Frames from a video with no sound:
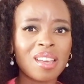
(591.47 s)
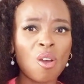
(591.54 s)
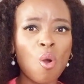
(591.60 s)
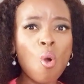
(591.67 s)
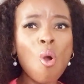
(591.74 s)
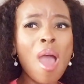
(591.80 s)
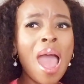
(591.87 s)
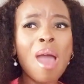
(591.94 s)

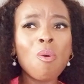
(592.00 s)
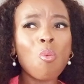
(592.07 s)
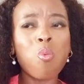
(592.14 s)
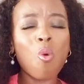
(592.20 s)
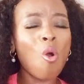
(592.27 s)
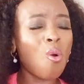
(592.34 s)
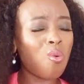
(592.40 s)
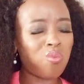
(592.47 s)
or
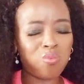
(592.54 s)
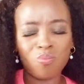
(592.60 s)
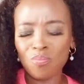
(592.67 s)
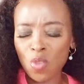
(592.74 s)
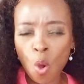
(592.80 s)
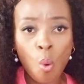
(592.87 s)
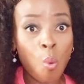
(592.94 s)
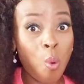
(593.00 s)

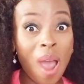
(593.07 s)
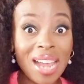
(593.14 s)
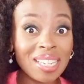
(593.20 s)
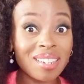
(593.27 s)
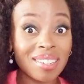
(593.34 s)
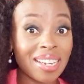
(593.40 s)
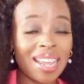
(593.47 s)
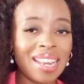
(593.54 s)

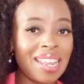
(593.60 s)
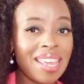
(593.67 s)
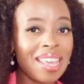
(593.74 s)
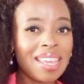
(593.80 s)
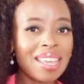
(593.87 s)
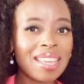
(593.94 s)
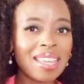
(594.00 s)
what, really?